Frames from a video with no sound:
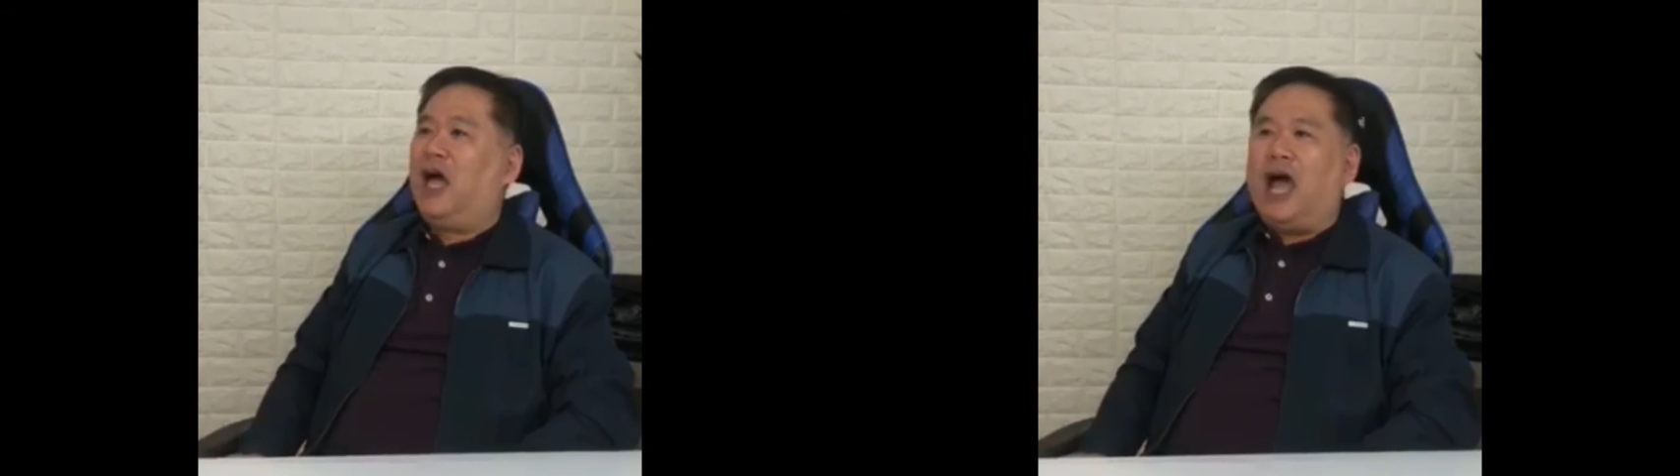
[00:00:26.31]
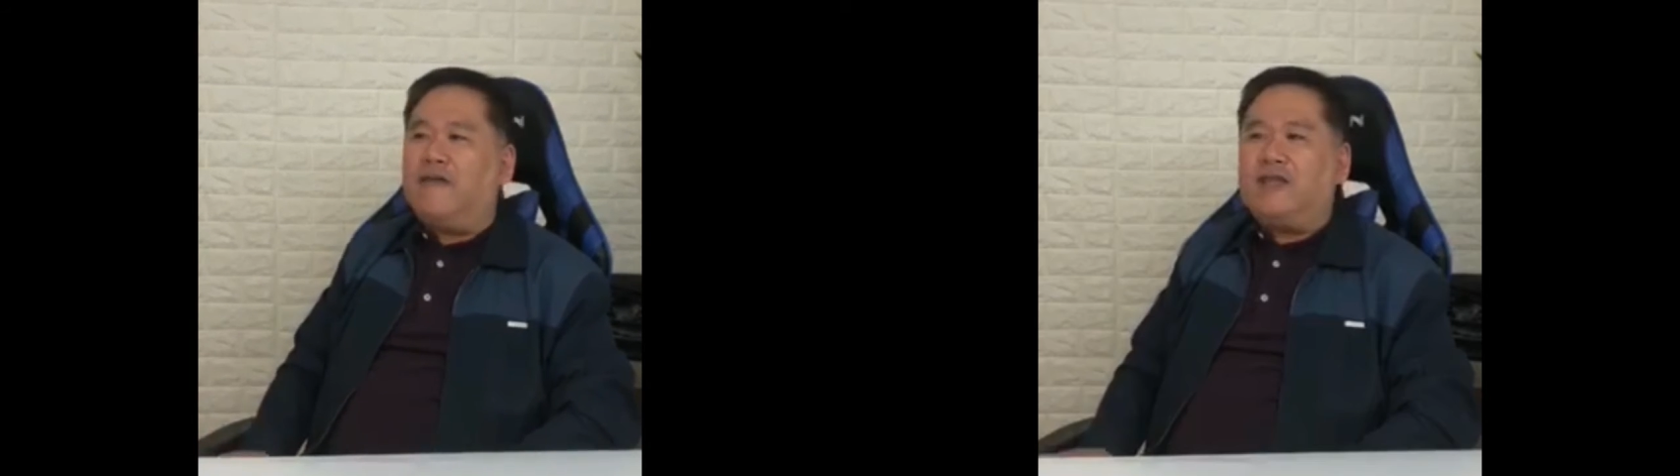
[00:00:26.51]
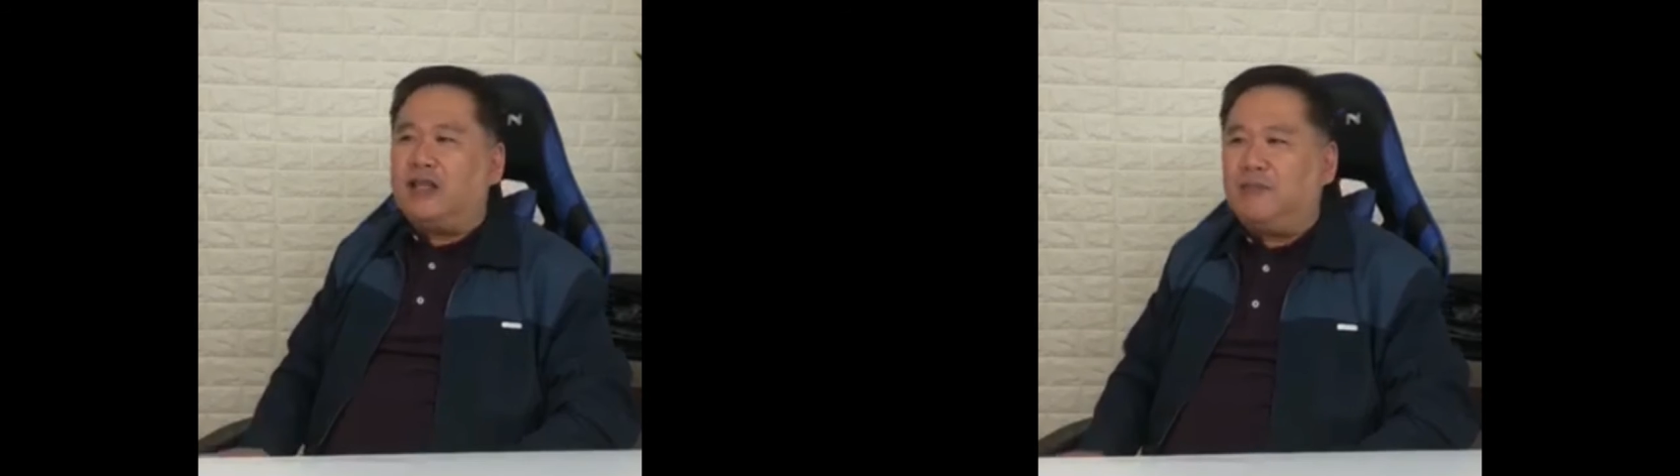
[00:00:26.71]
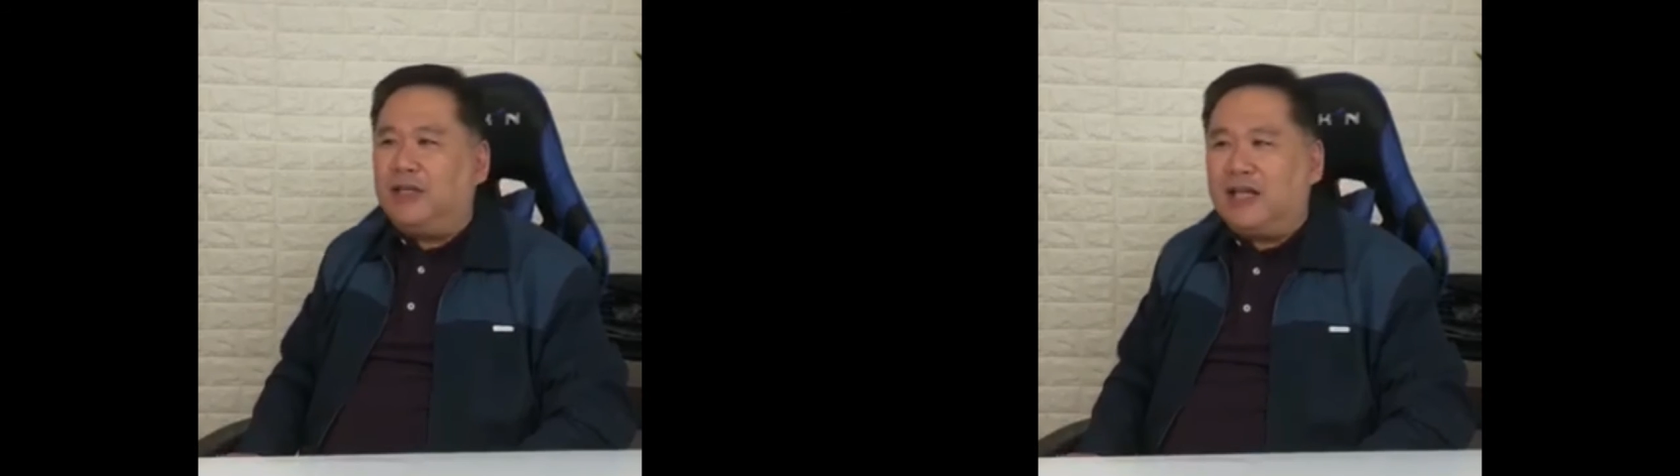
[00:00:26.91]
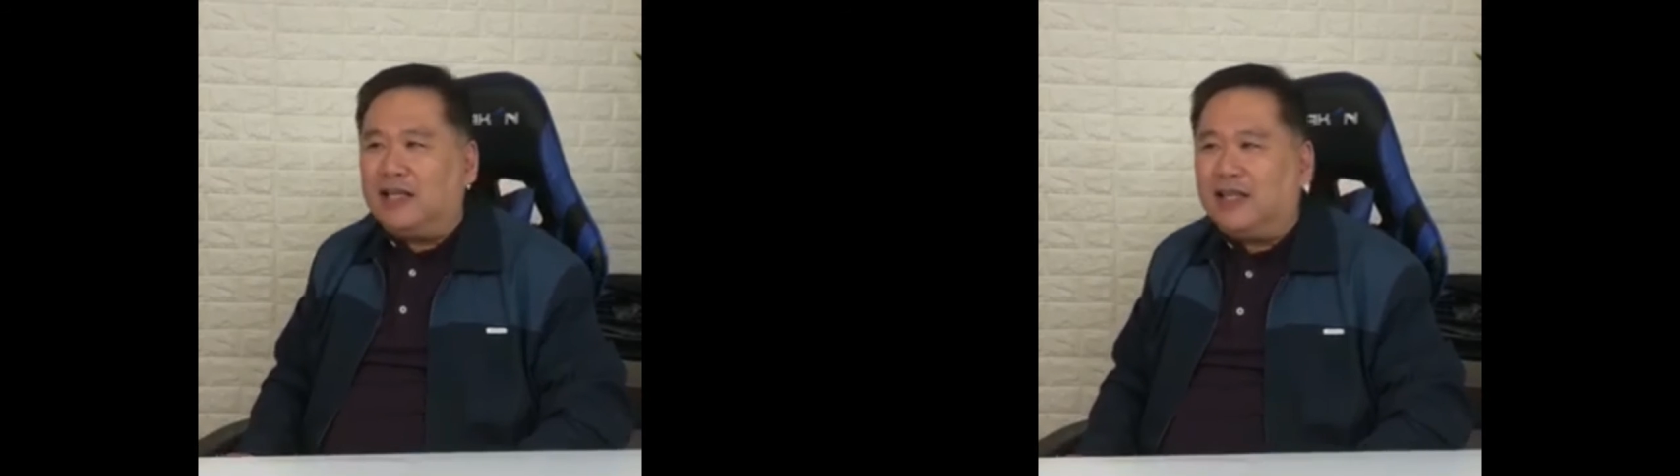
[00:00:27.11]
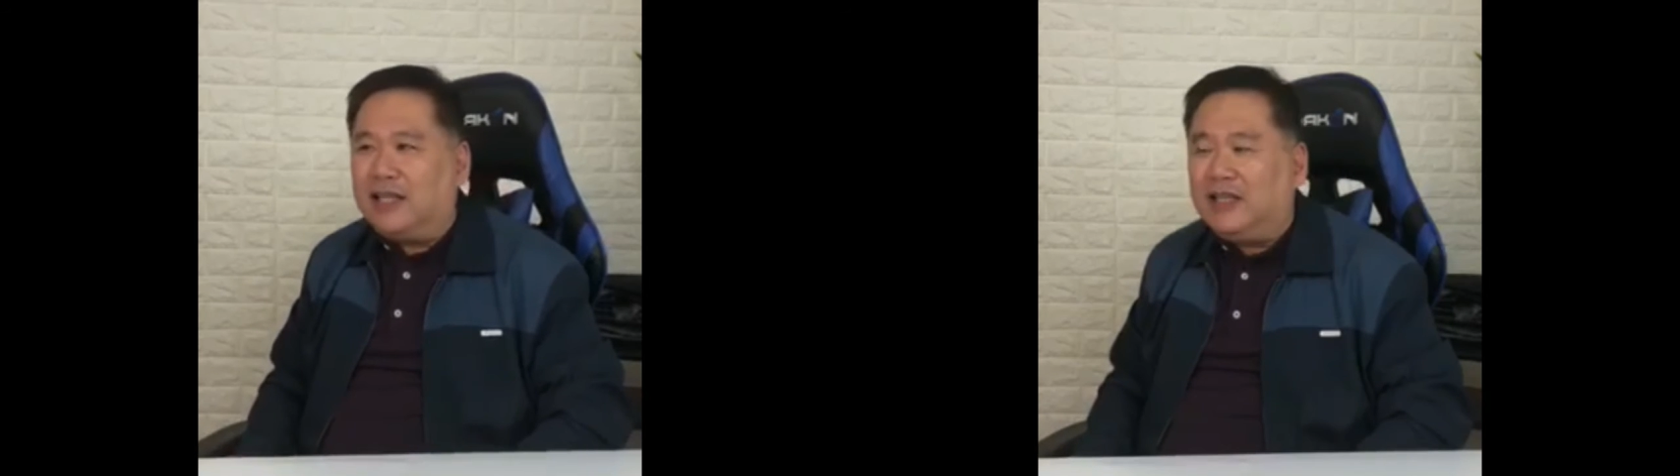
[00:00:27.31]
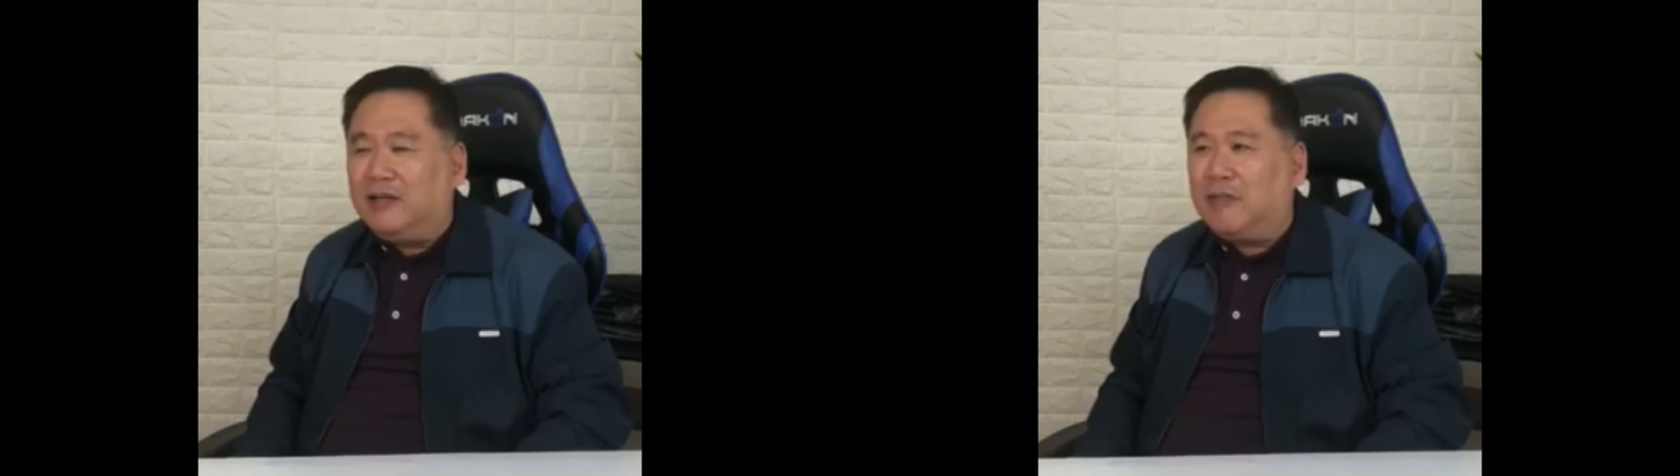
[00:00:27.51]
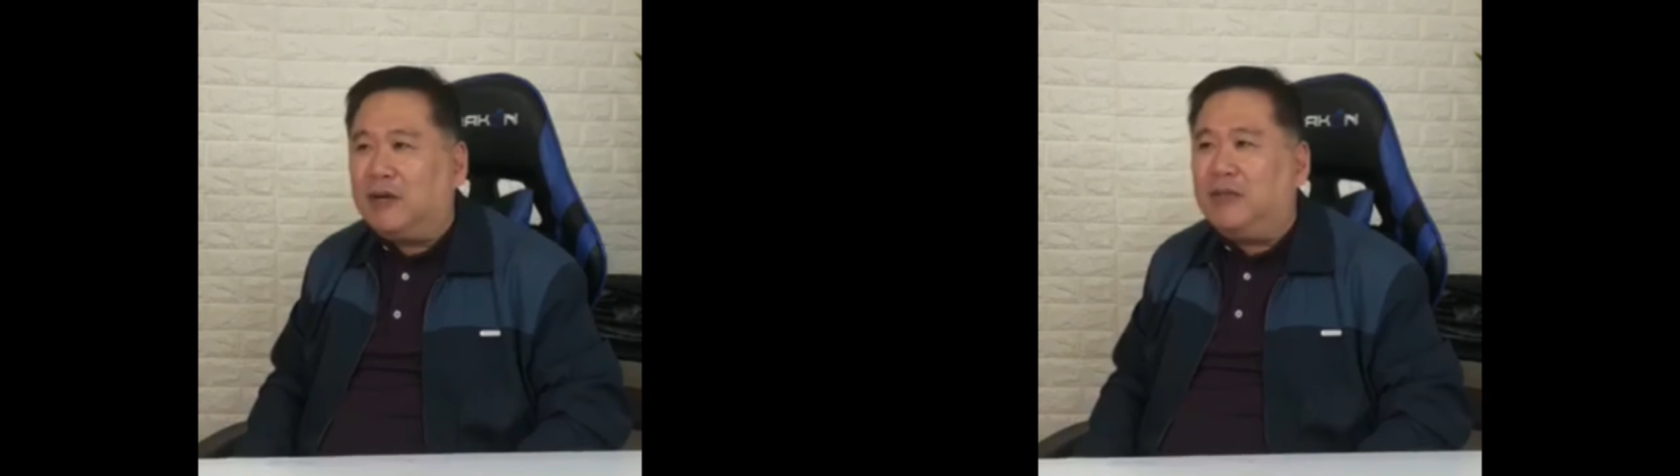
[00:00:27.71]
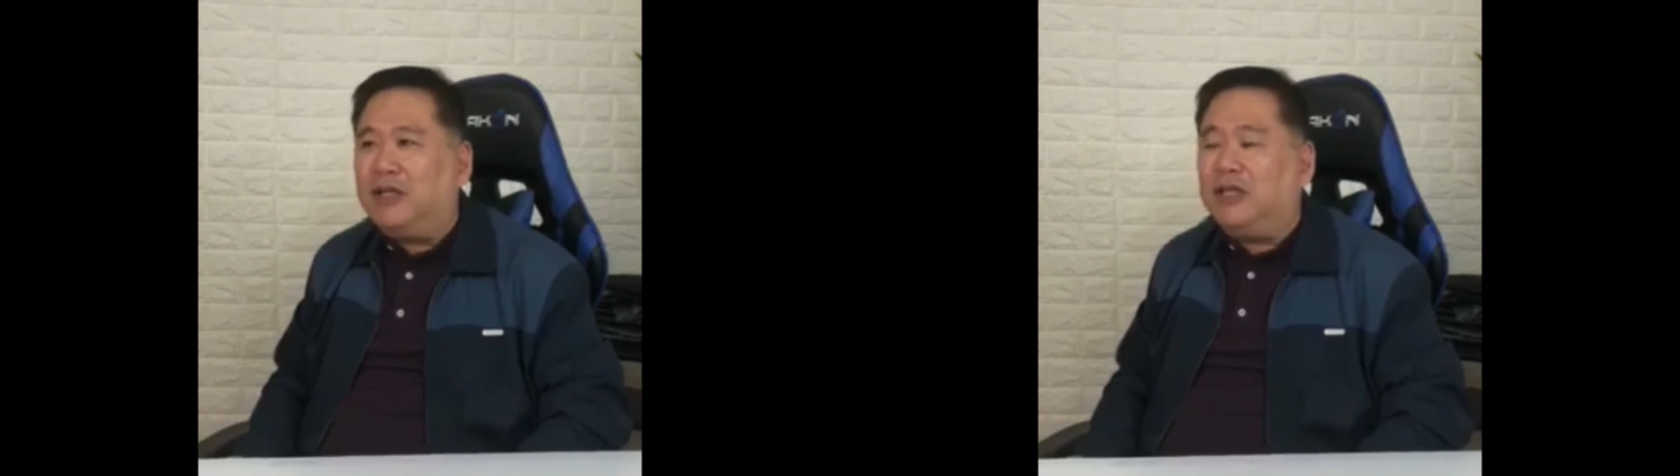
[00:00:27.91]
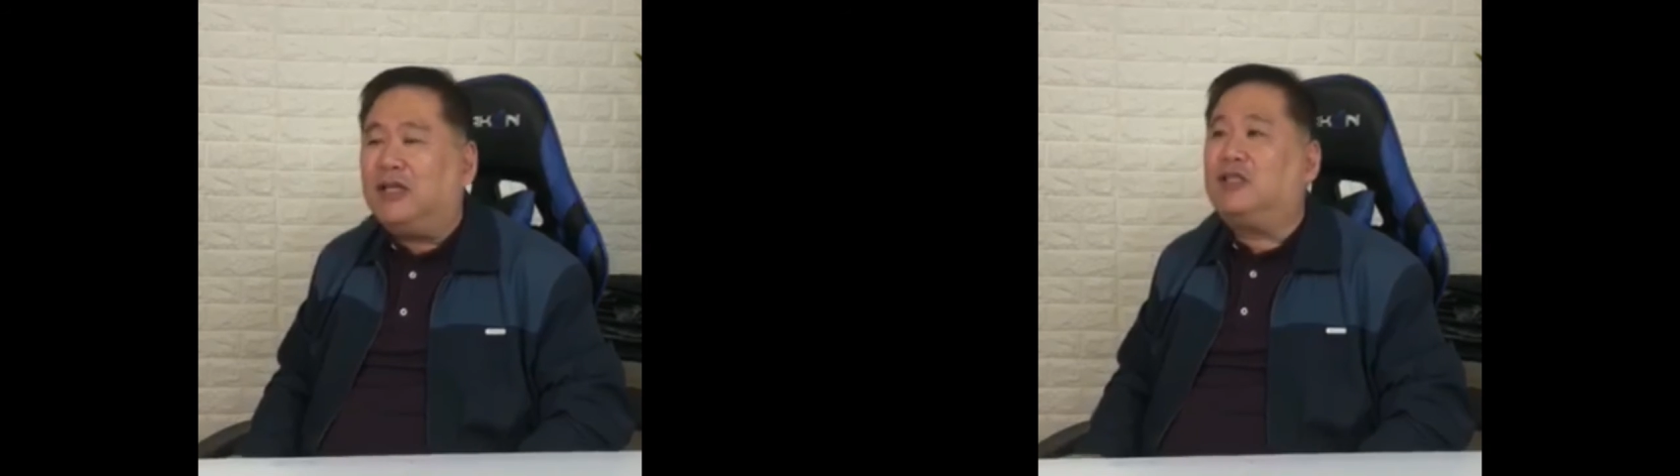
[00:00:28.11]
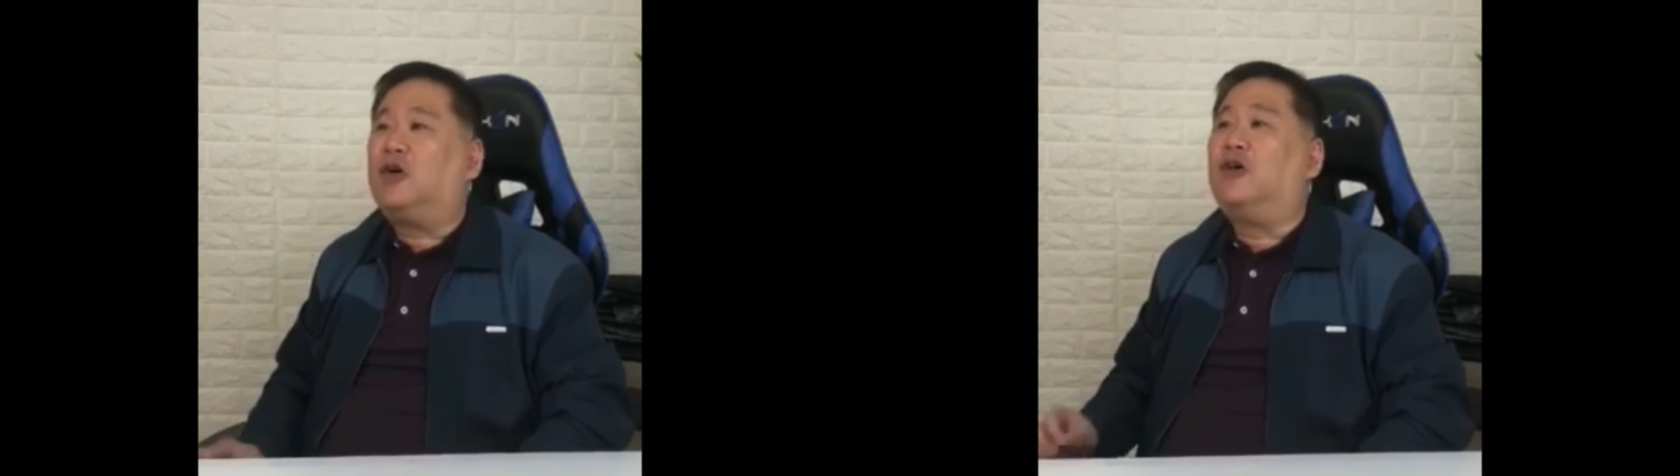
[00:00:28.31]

I have not been attending my meetings